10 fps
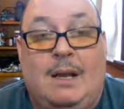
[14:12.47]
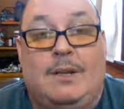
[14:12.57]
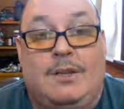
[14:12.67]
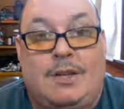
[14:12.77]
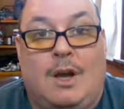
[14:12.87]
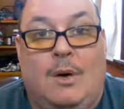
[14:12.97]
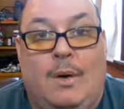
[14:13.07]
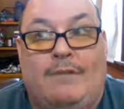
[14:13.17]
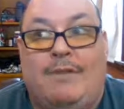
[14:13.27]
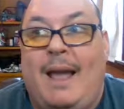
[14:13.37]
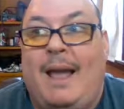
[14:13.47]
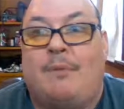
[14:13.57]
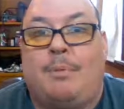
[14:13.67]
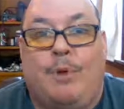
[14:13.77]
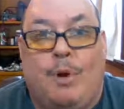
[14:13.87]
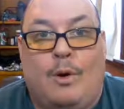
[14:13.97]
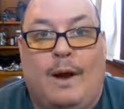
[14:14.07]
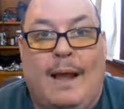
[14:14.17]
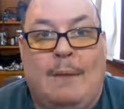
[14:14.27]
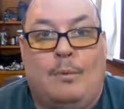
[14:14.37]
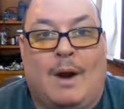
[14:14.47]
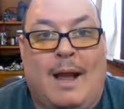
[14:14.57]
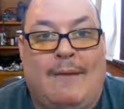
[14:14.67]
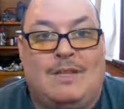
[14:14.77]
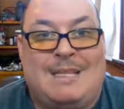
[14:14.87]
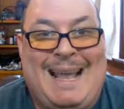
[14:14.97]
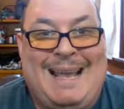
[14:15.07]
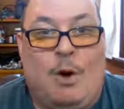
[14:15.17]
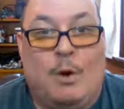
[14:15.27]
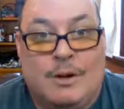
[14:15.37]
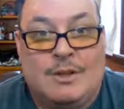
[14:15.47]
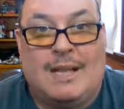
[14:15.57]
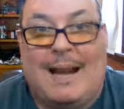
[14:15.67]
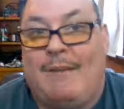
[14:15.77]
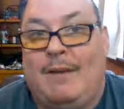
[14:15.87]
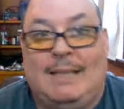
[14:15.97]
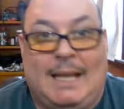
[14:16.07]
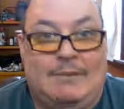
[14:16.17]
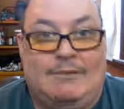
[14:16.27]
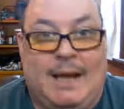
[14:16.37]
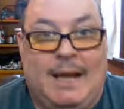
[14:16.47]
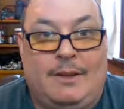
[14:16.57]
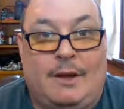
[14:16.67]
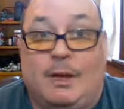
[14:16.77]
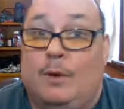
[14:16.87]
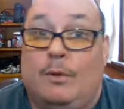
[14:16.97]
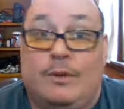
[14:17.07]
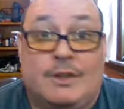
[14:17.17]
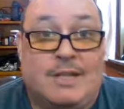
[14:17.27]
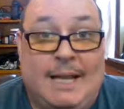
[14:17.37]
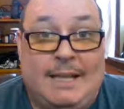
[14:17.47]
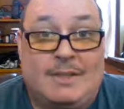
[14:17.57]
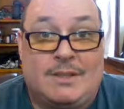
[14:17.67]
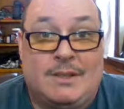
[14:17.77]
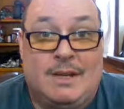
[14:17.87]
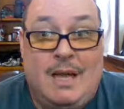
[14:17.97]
So if I have a program where I have site owners that I've identified that are going to own their sites,